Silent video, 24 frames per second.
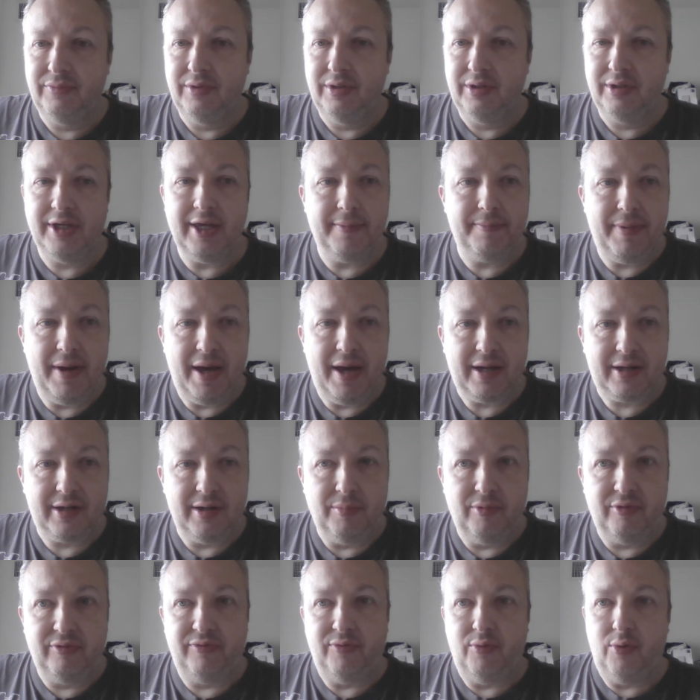Get Back
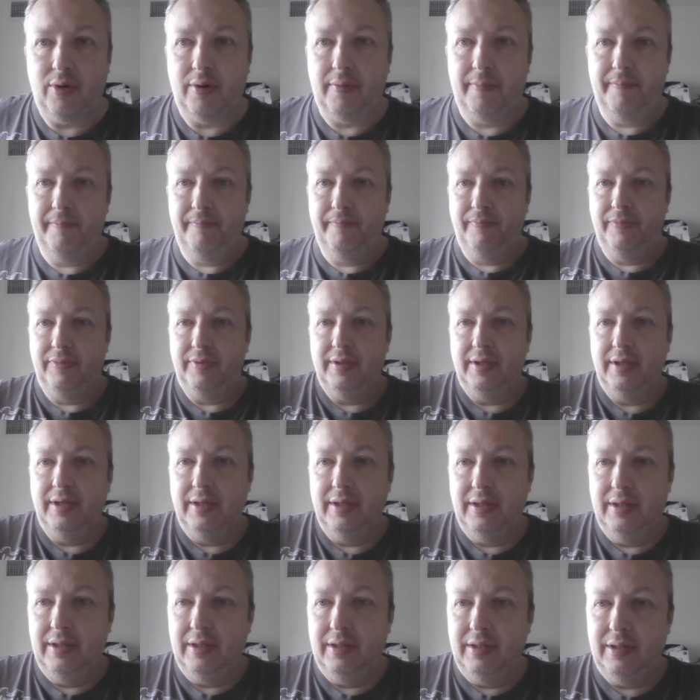number four.
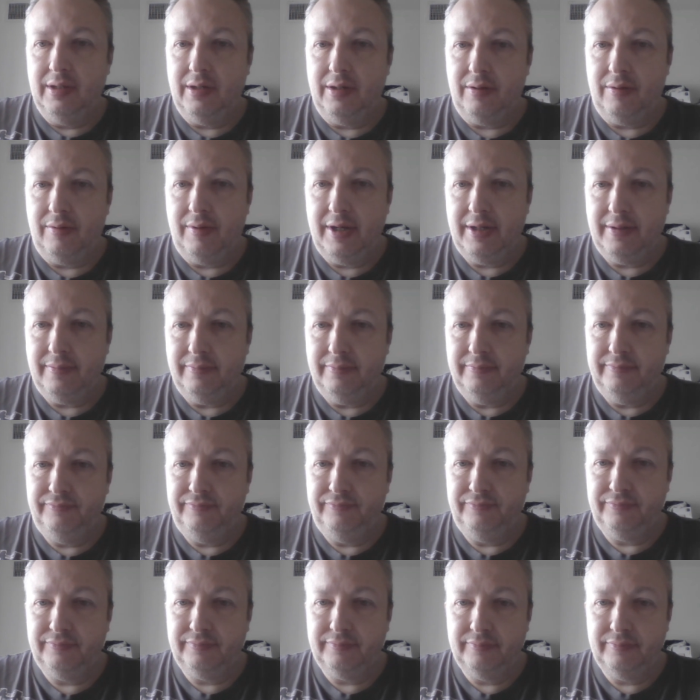All right.
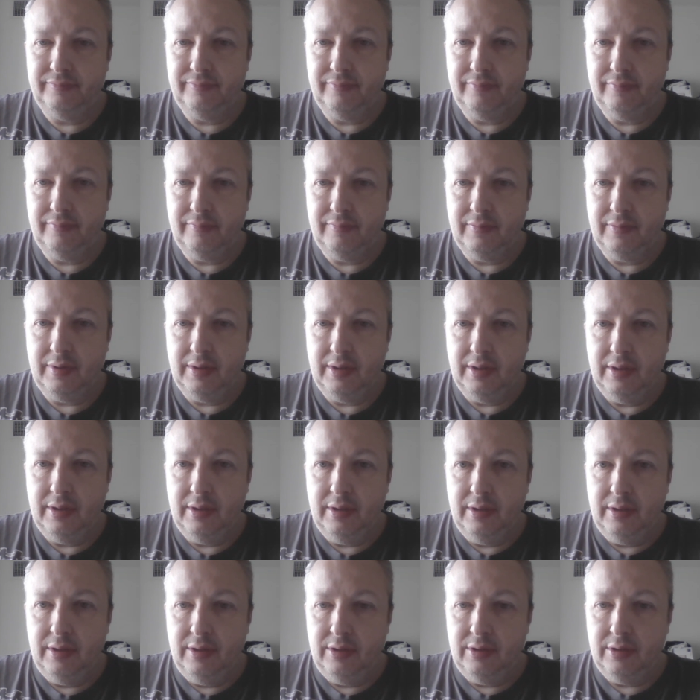
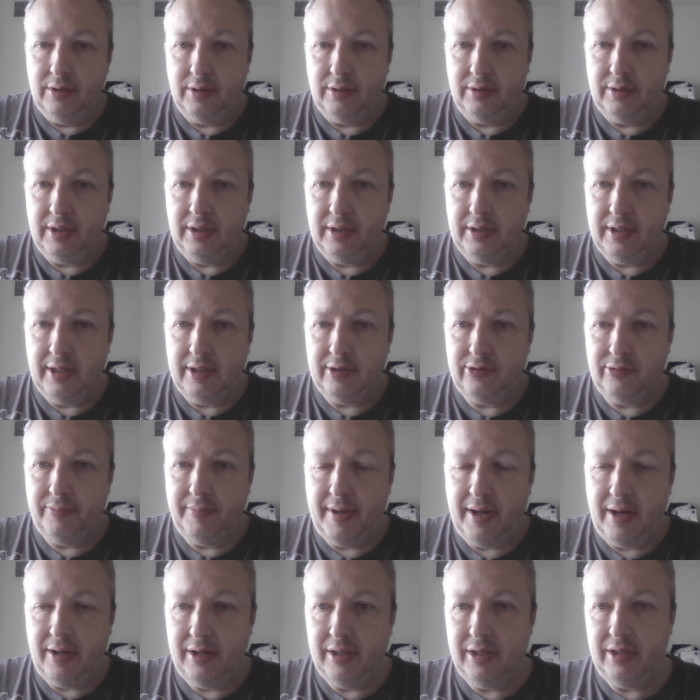I think that's
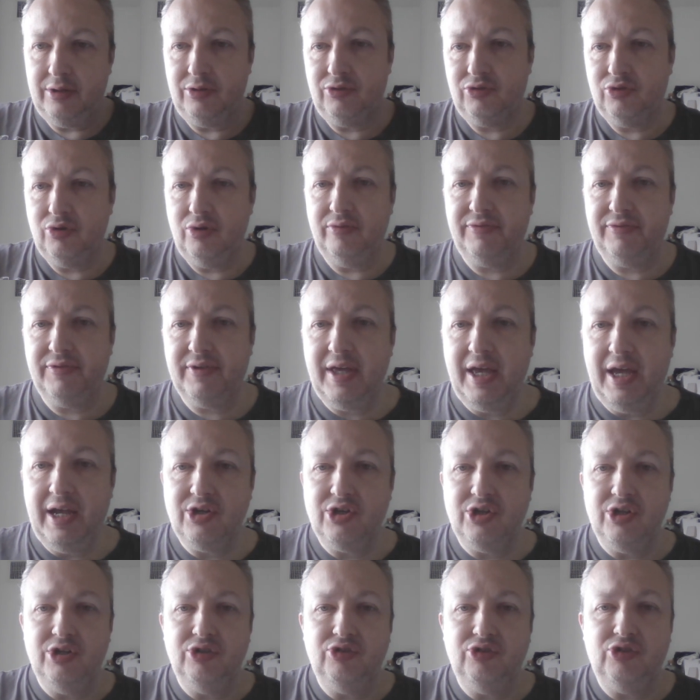about it.
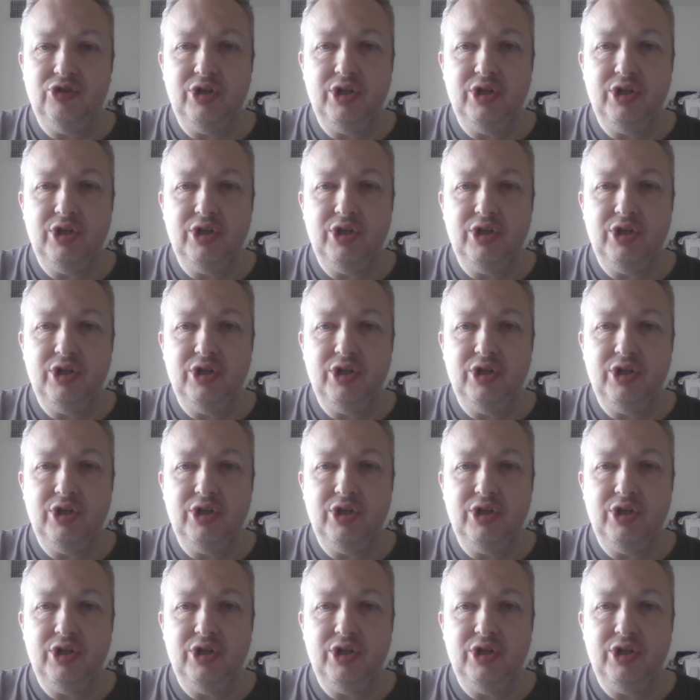Certifications in